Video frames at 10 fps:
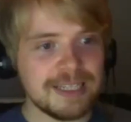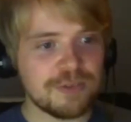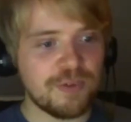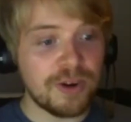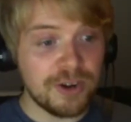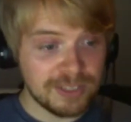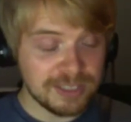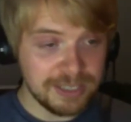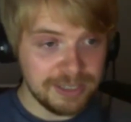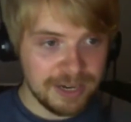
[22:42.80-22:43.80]
us very
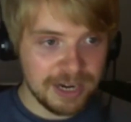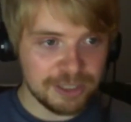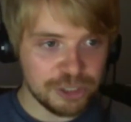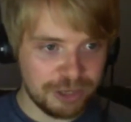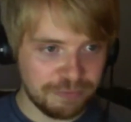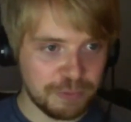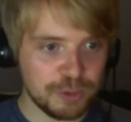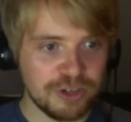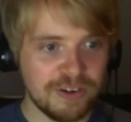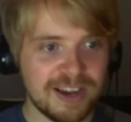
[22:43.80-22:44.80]
nicely into
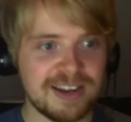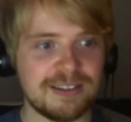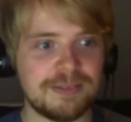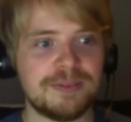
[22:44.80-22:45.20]
Sheffield United.